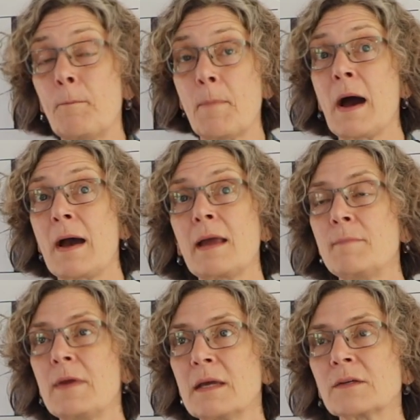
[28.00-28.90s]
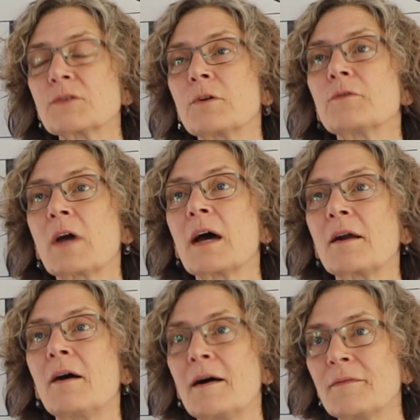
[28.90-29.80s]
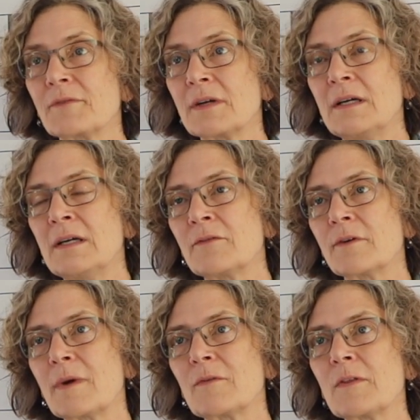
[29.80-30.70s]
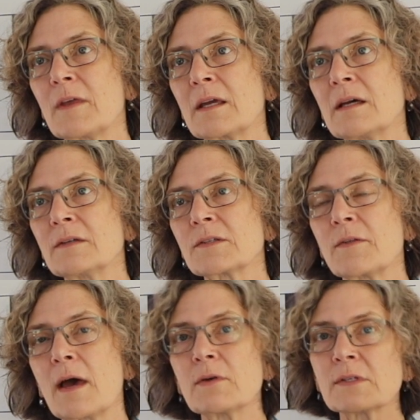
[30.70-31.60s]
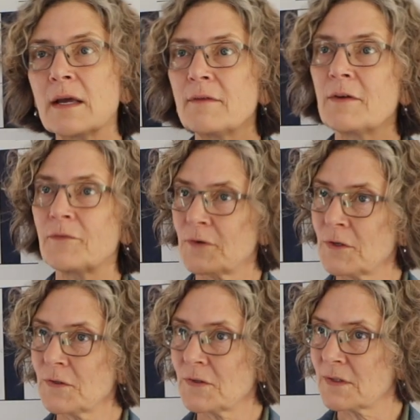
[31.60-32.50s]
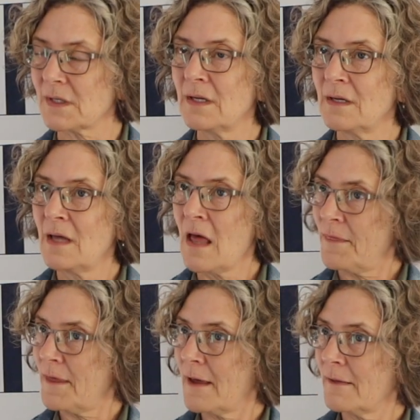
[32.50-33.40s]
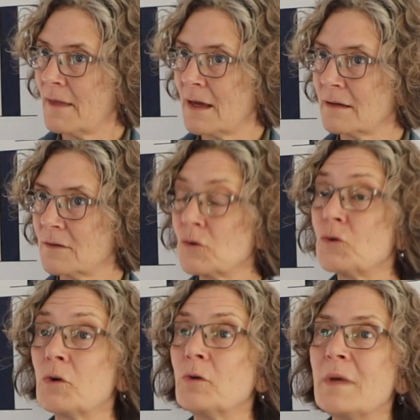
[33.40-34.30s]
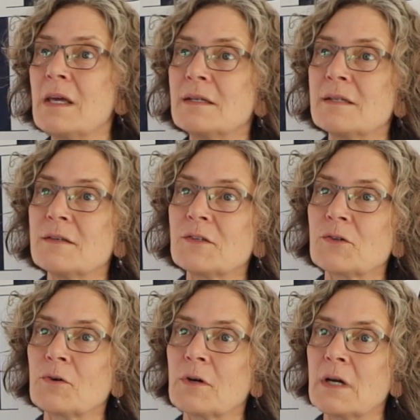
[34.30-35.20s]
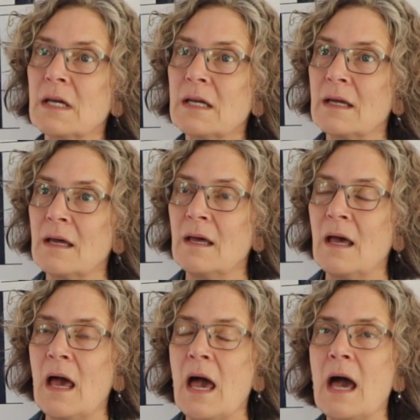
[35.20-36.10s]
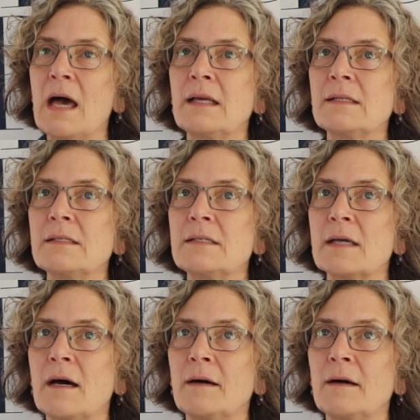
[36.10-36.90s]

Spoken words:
by being sort of cut off from everything else. So that was kind of the first thing that drew me into the story, and